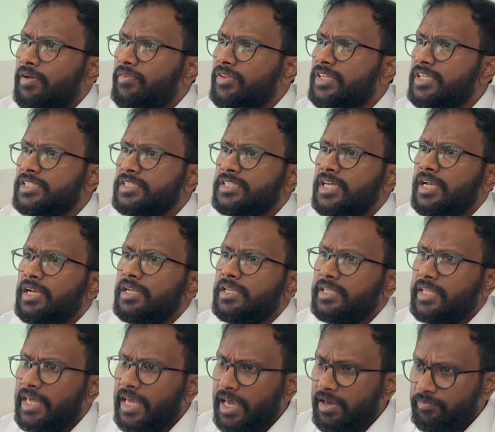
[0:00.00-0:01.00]
everything is
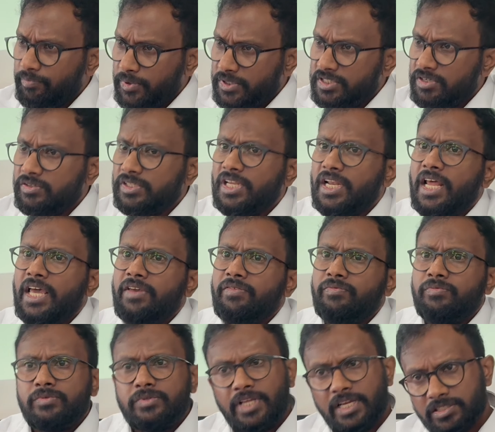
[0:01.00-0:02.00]
done, they have preserved the life,
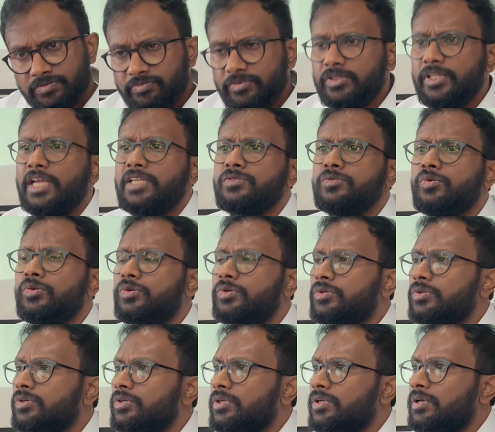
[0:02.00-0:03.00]
that's good,
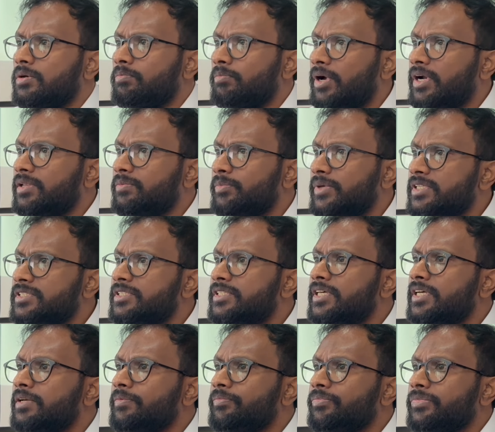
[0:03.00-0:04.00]
but missed
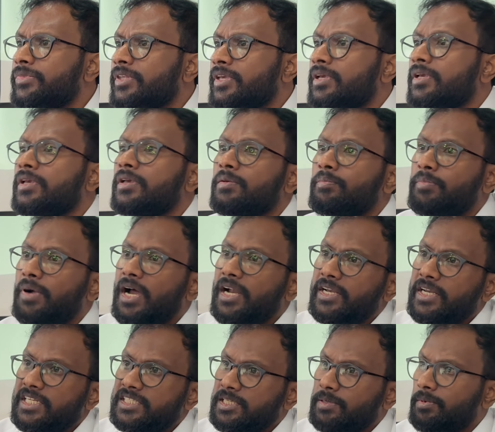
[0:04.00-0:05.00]
the
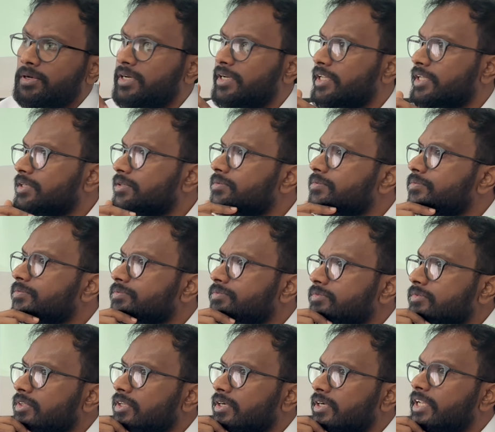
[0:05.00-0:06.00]
part disability,
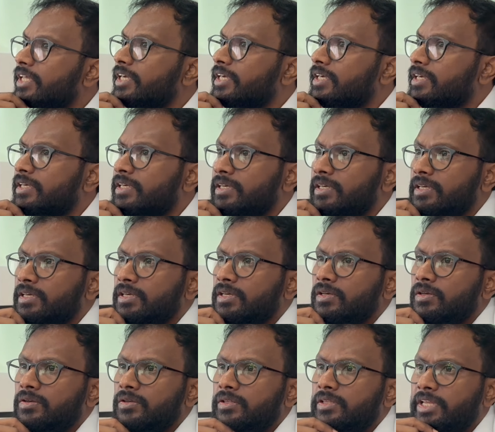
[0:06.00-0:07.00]
D.
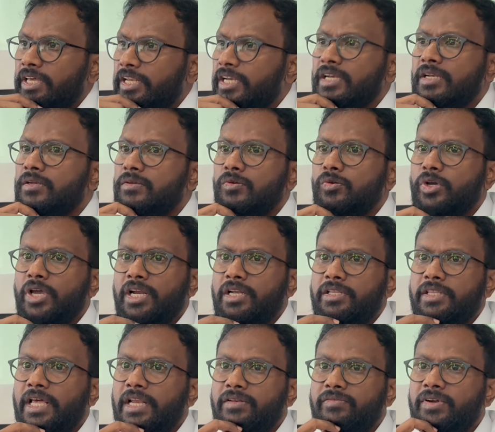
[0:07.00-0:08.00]
They didn't look
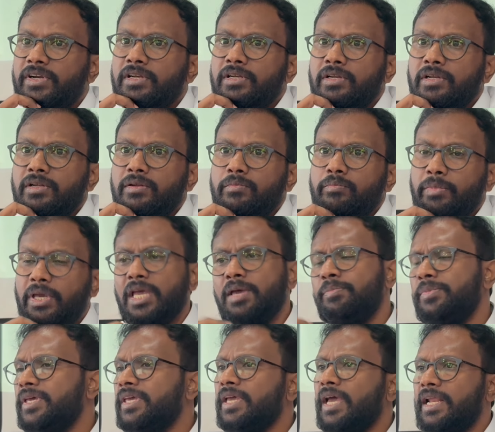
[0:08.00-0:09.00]
at that one.
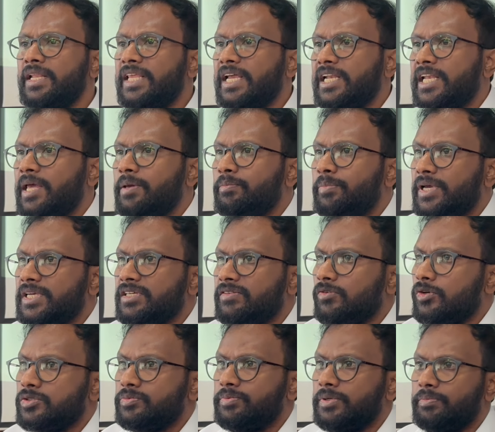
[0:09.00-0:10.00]
Maybe at that time patient
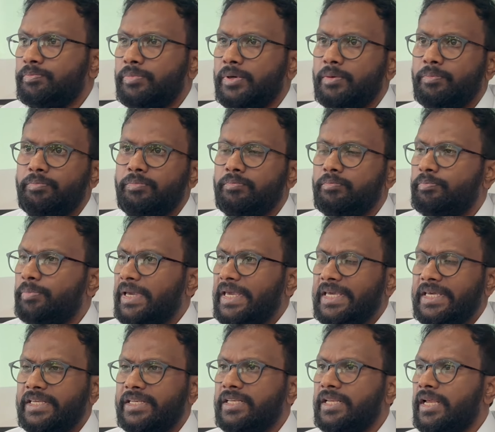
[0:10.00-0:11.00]
was not
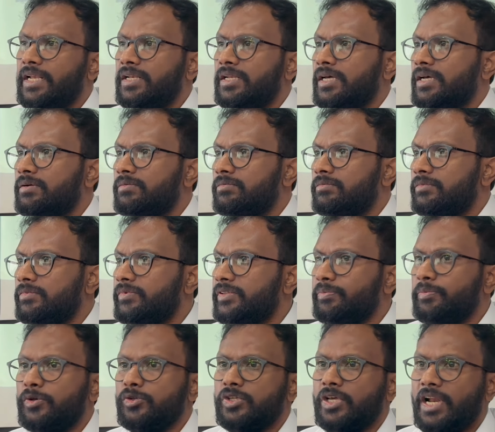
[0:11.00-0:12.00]
pain and
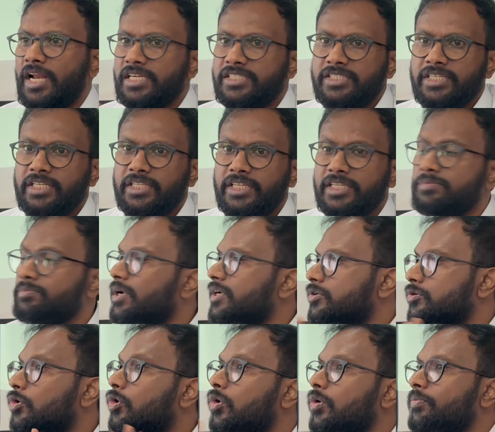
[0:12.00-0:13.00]
the Russian thing,
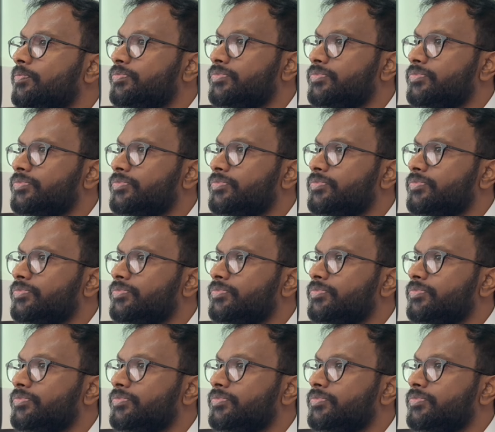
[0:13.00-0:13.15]
but no.